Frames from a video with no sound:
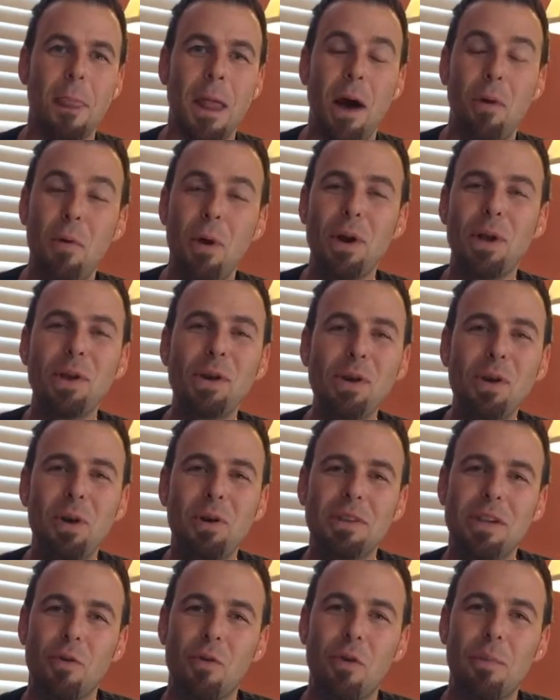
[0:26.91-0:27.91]
I want you to
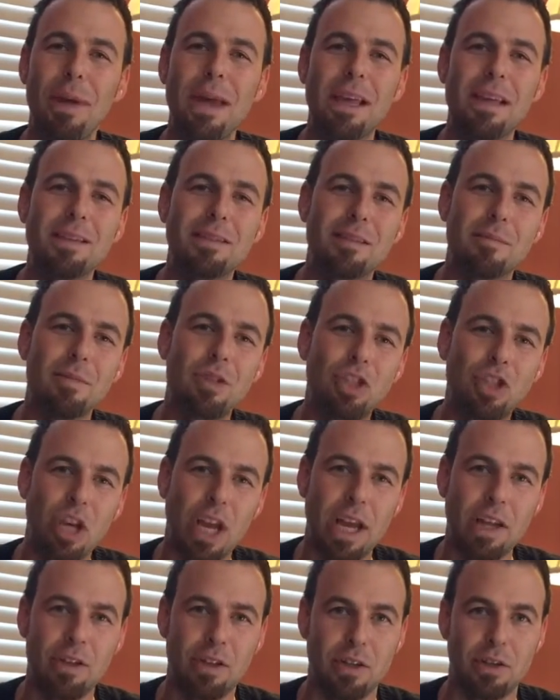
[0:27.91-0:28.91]
know that we're making some
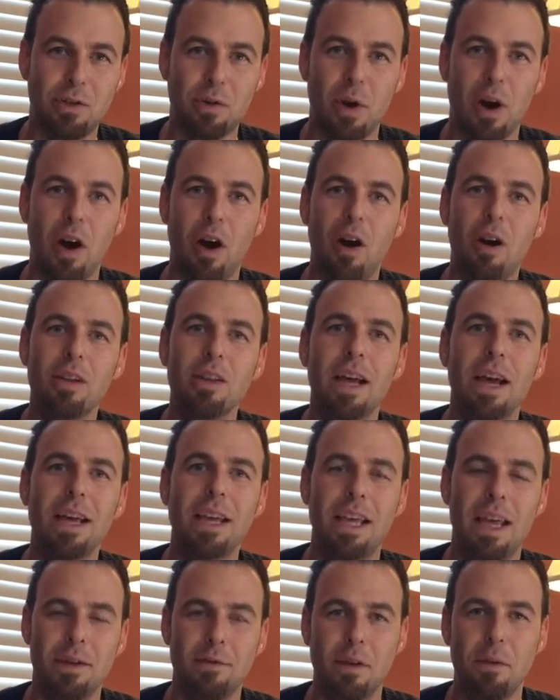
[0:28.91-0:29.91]
changes to our
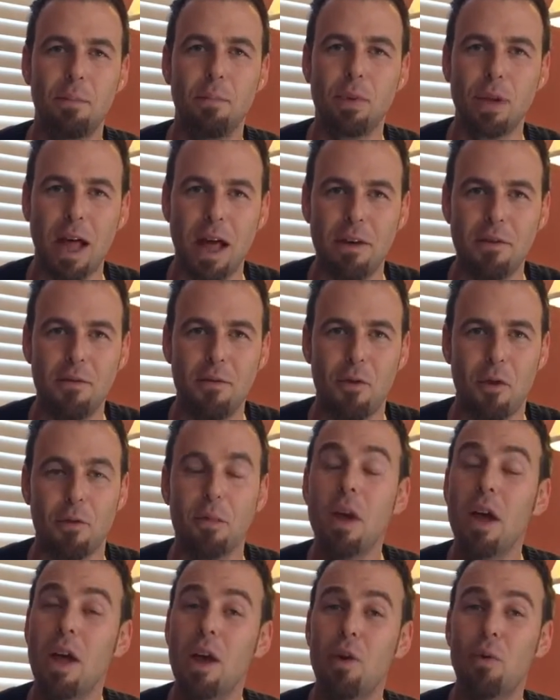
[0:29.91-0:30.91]
online giving platform.